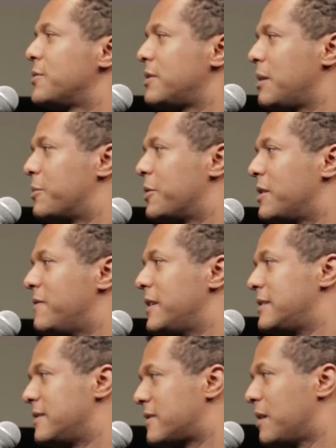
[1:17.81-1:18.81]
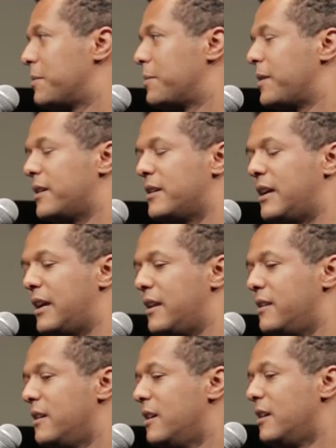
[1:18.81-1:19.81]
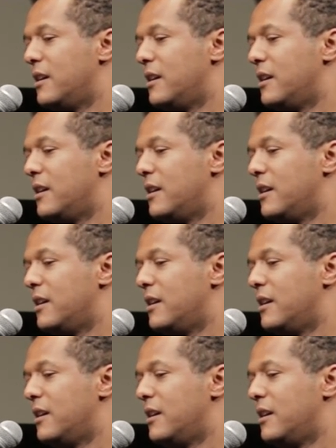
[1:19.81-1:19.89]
neighborhood of Addis Ababa, and